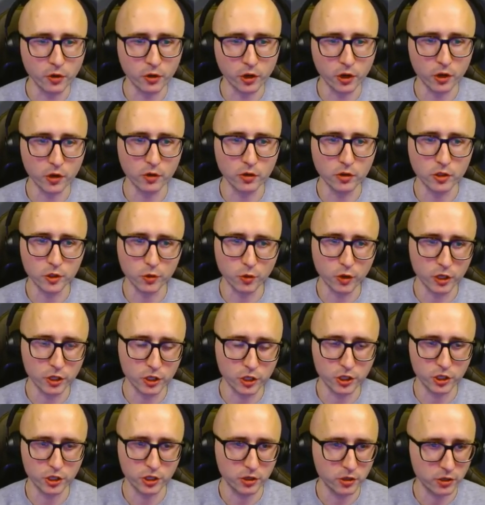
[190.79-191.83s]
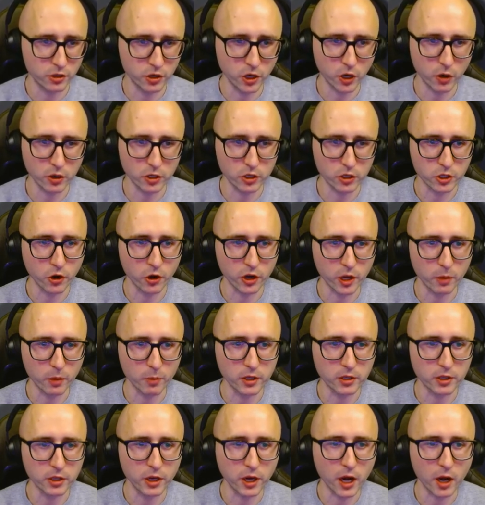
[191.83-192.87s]
Goons, which you know is already
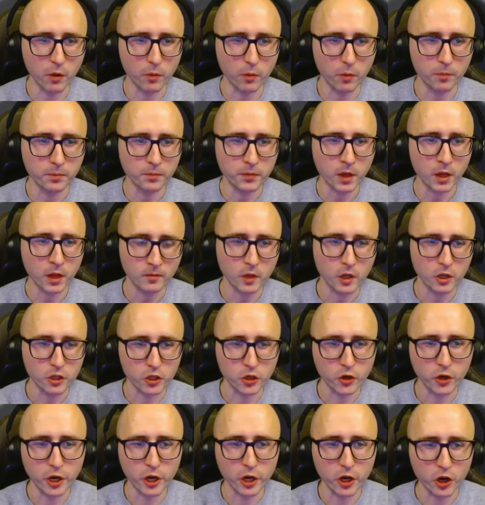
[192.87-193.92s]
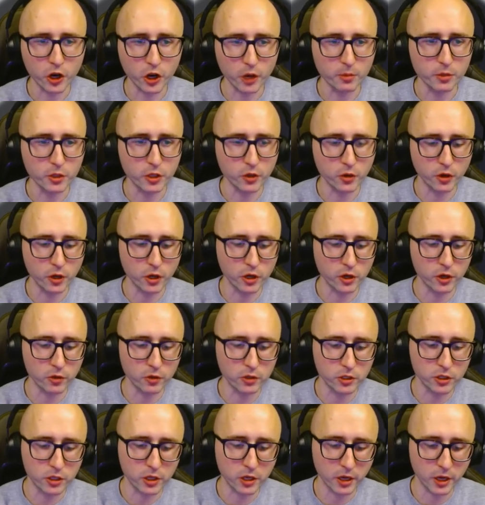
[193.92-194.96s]
minted out. So here, Kryptoon
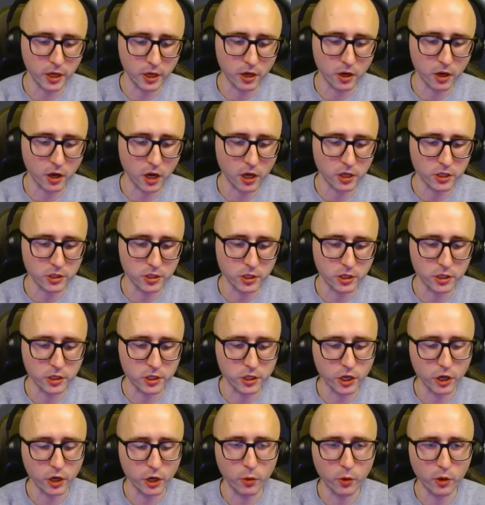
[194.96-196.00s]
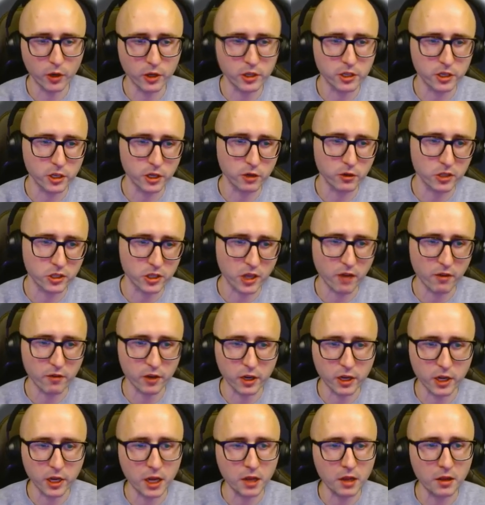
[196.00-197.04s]
Goons had costed
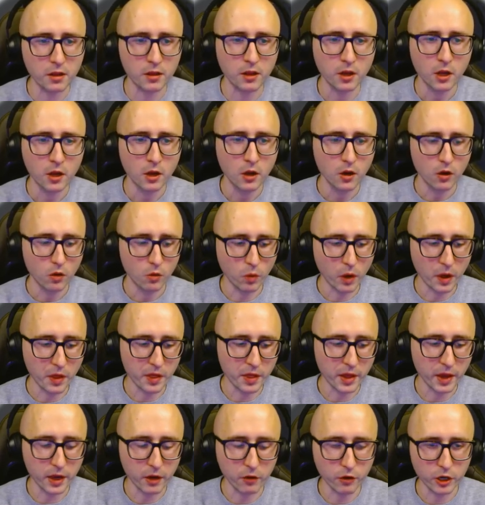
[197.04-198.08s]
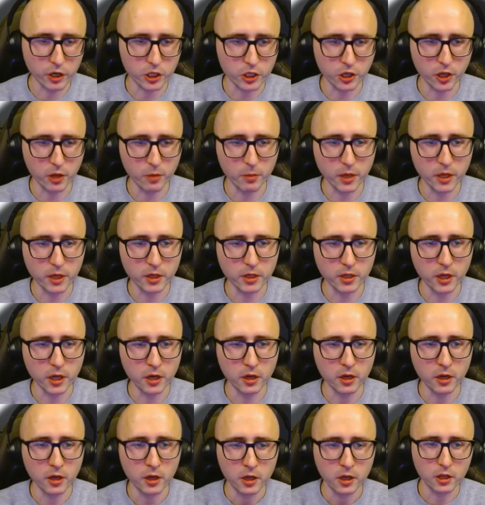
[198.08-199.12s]
0.07 ETH when they originally minted,
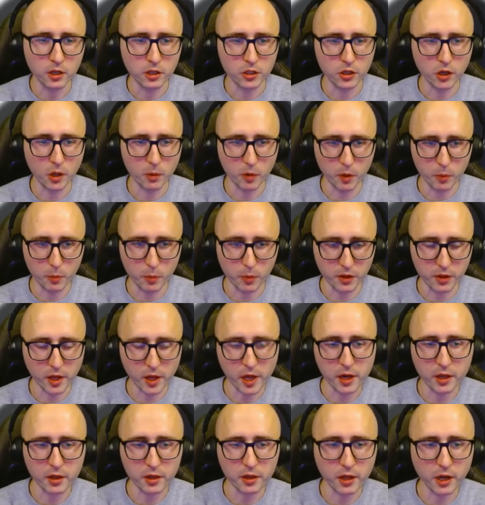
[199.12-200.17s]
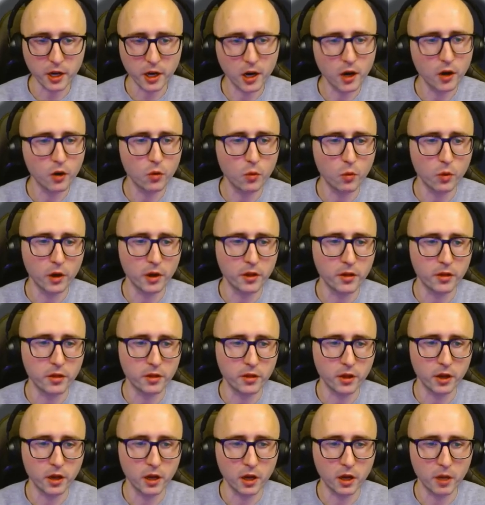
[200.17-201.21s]
and so I'm going to put that in there with
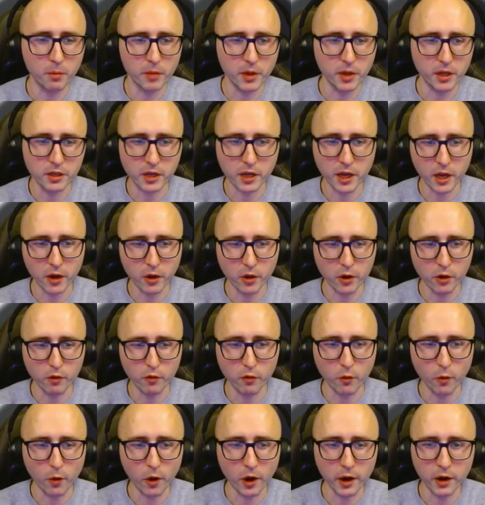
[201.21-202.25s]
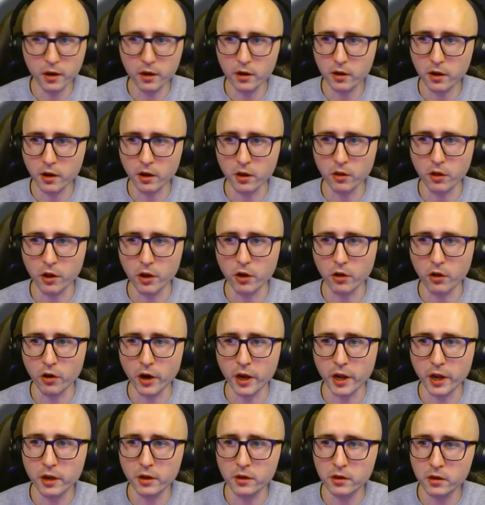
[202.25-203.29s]
a mint count of 1 and click
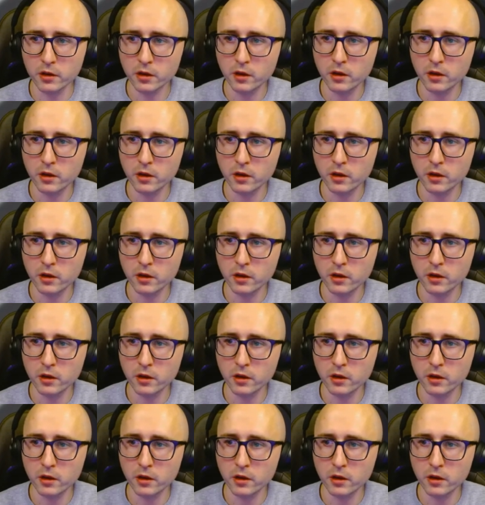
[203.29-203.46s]
write.